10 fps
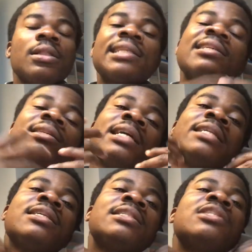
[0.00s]
Listen,
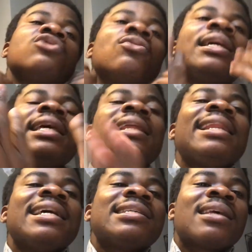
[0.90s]
it is not
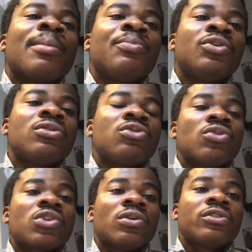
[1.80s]
aliens that built
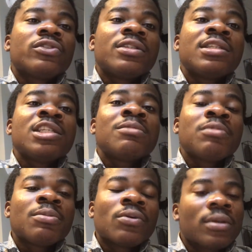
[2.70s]
those countries, it is
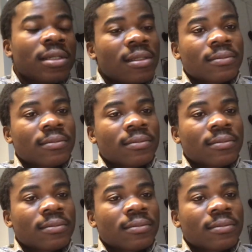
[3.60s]
people.